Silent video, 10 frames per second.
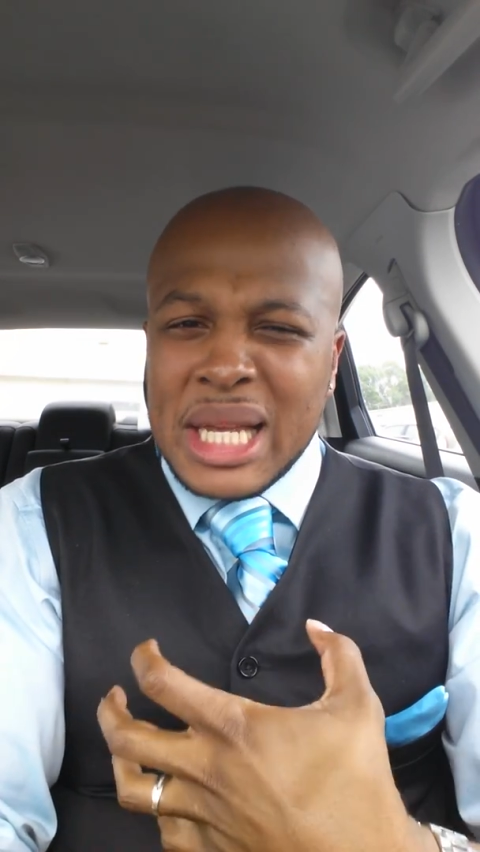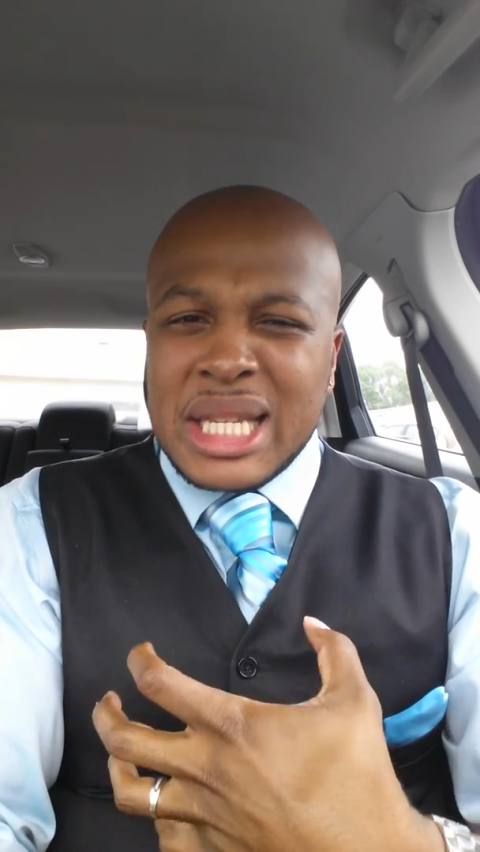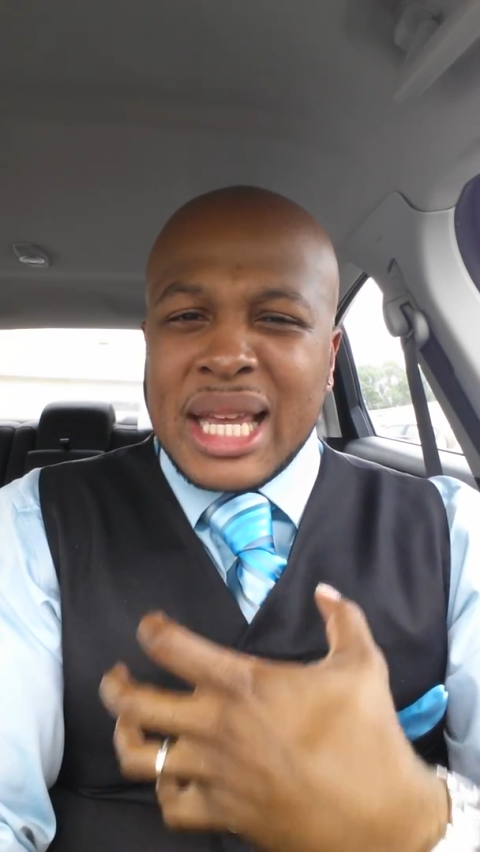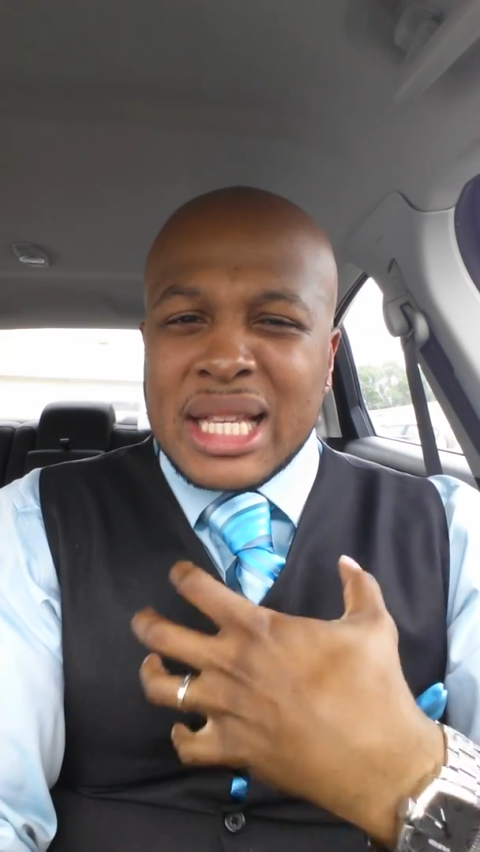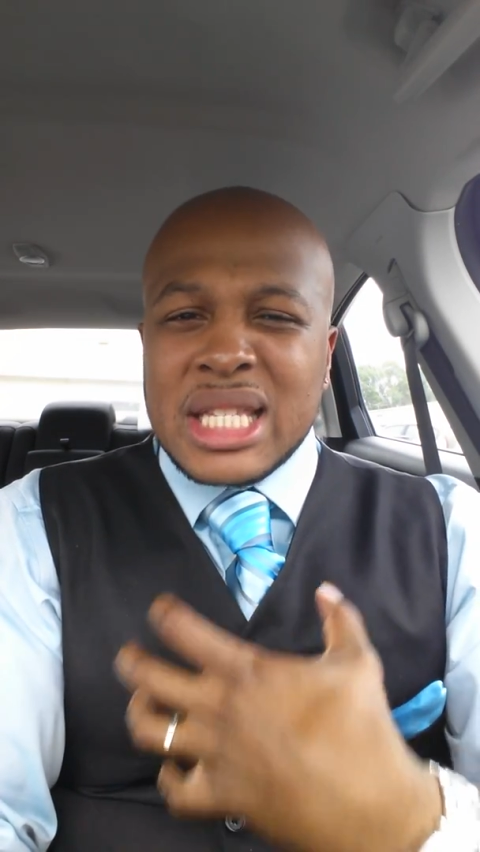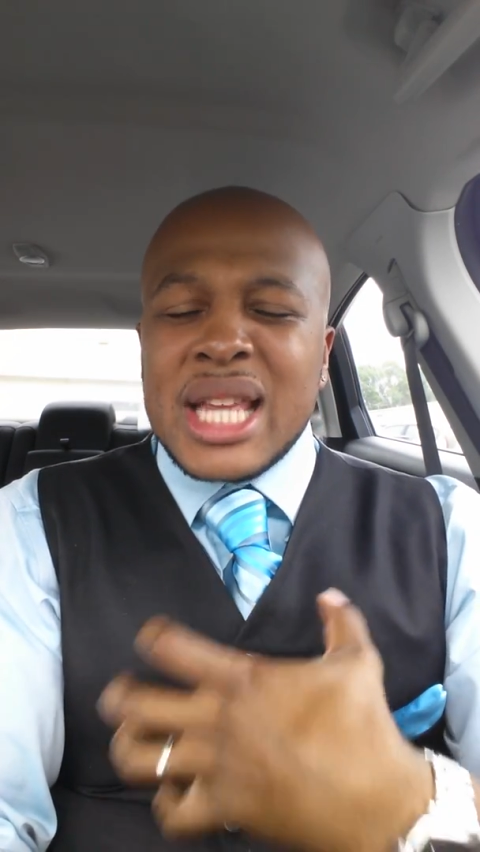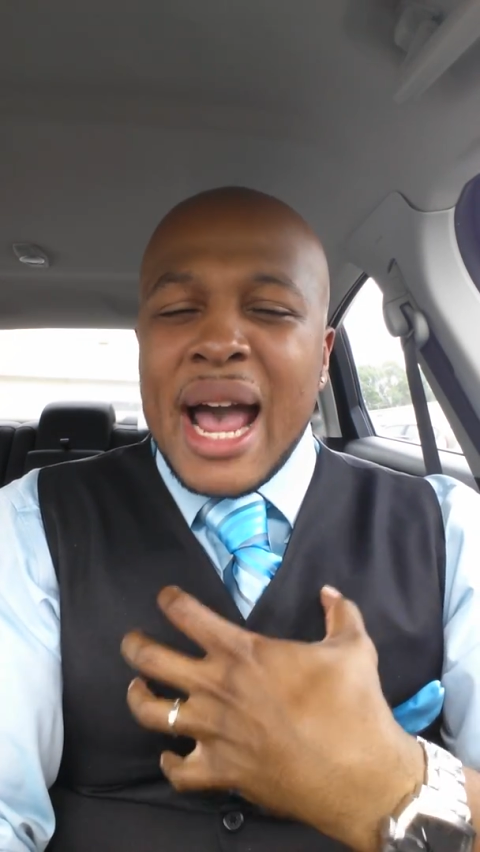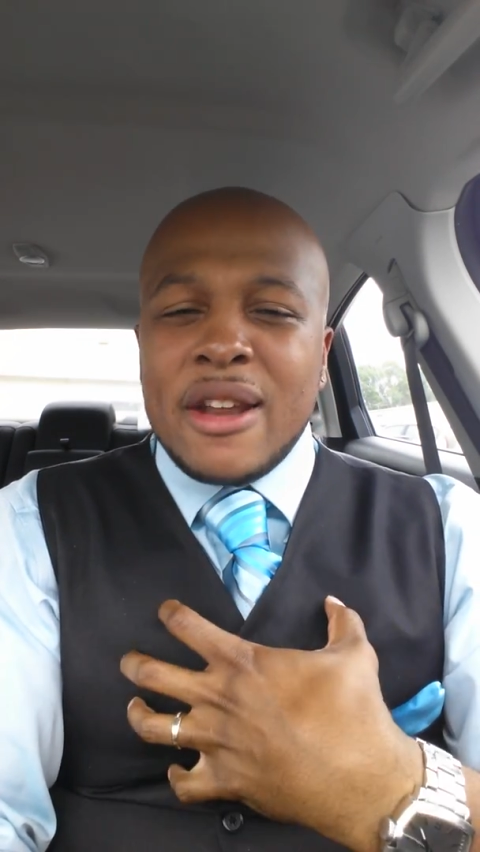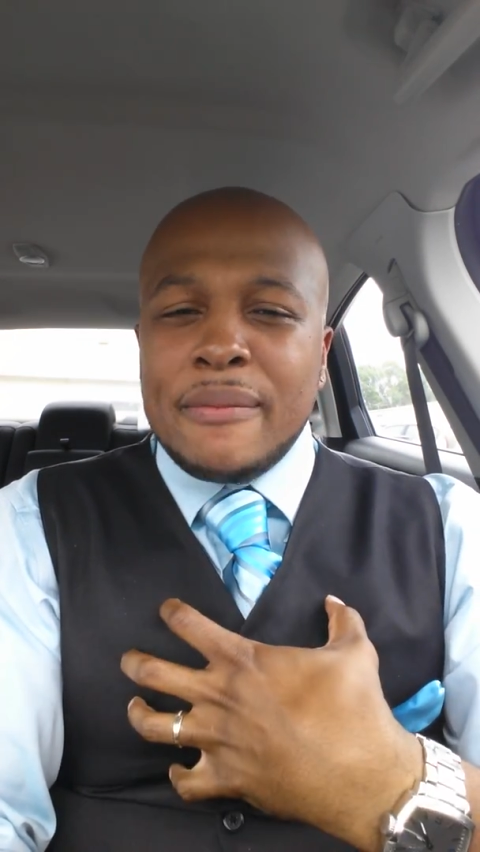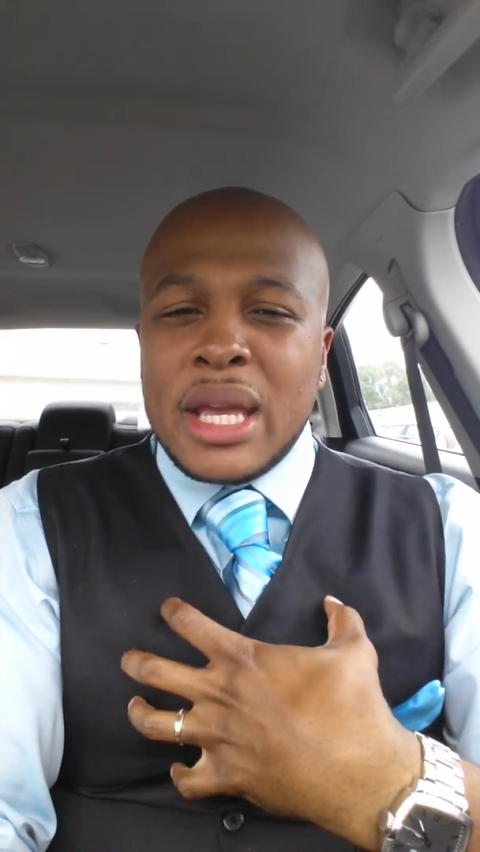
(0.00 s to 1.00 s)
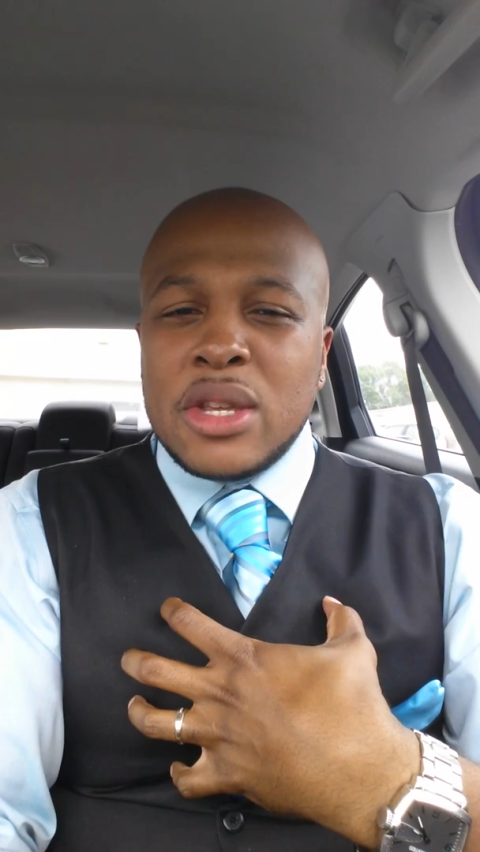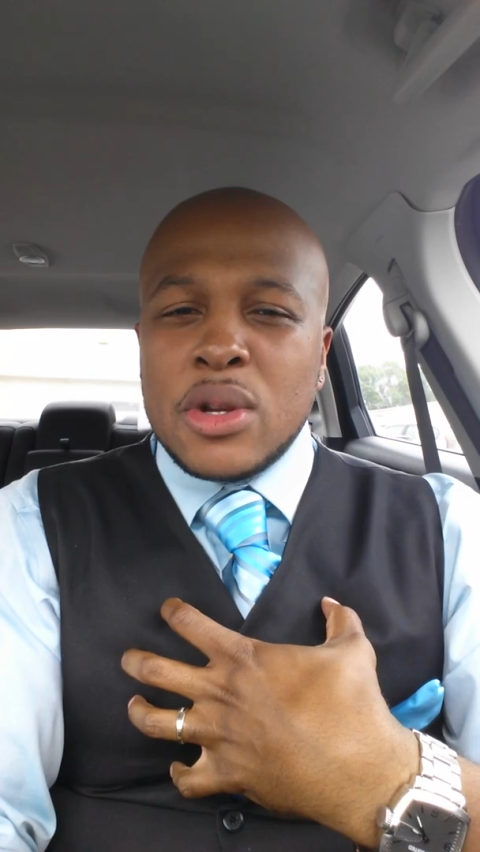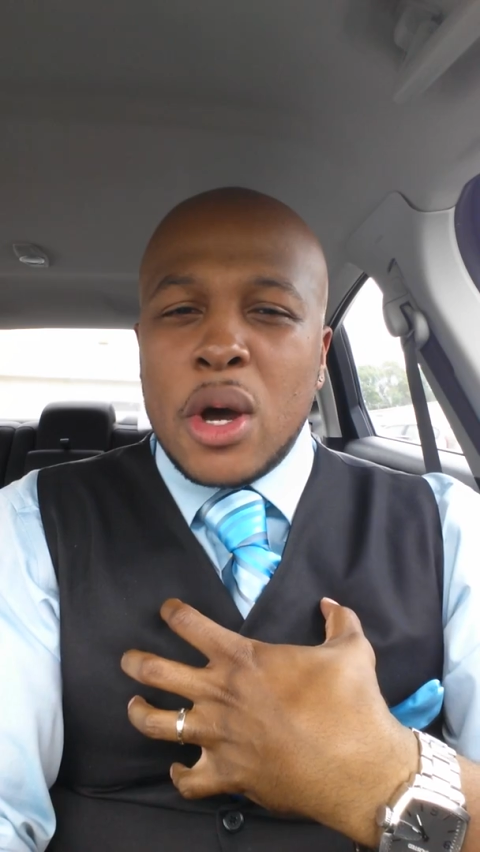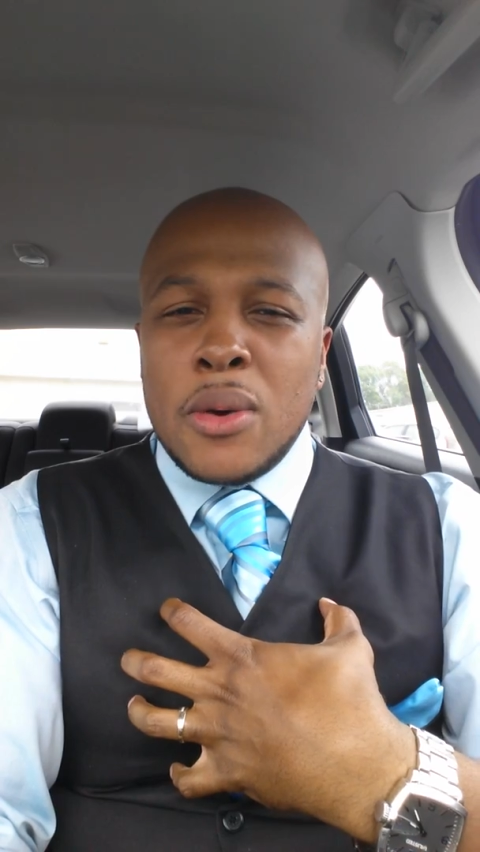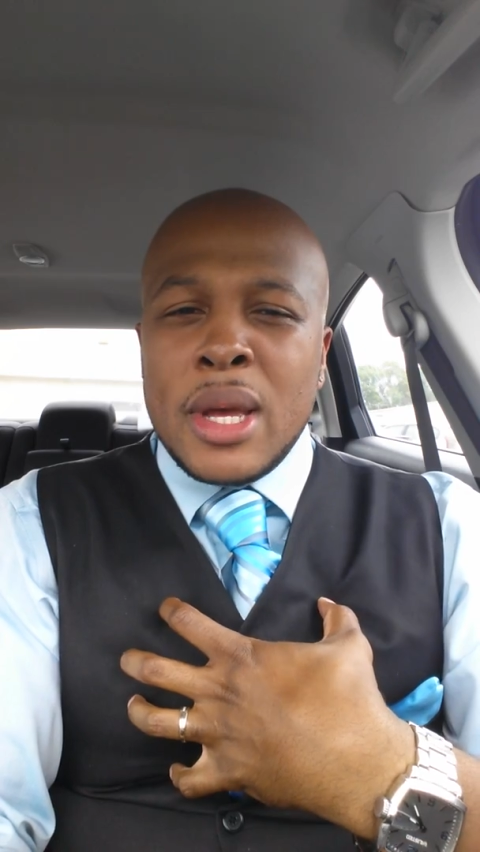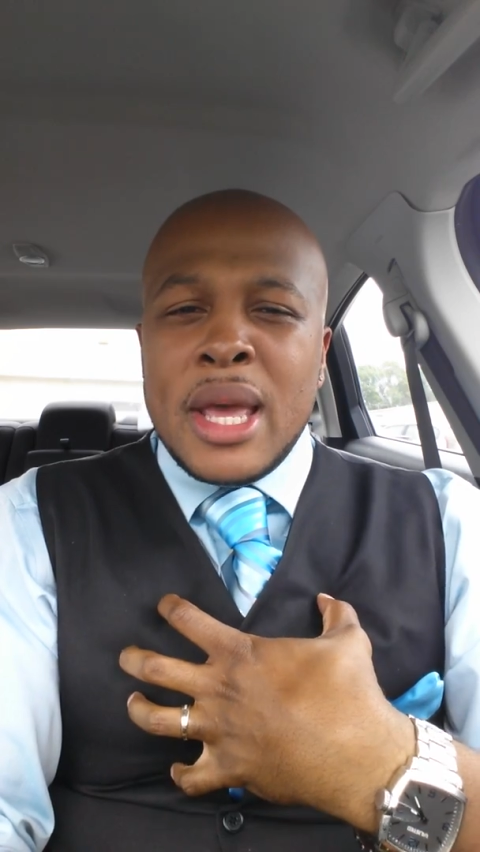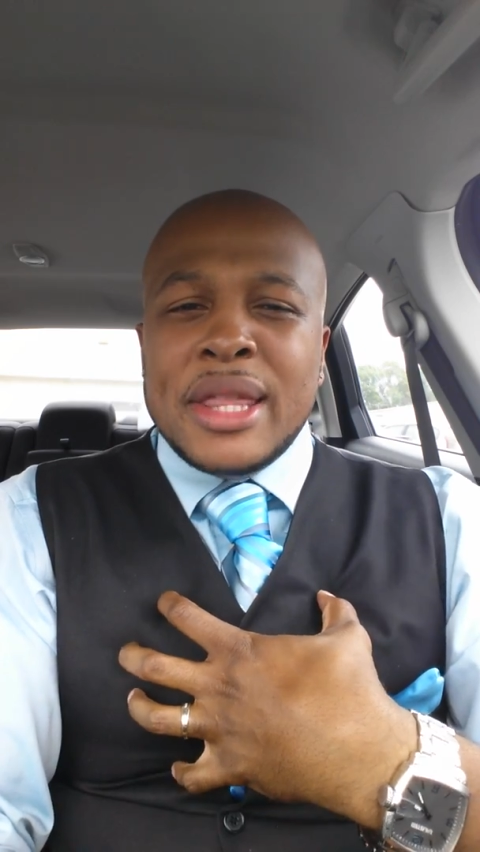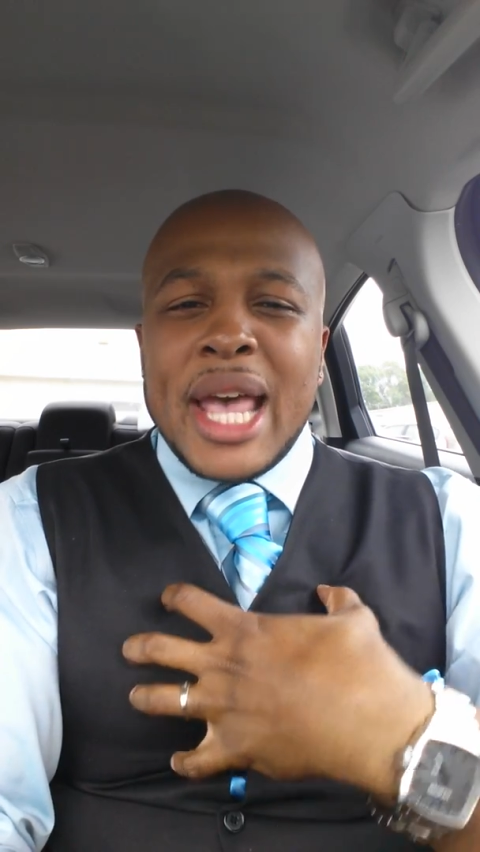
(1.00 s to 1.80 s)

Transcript: missing inside of me, you know,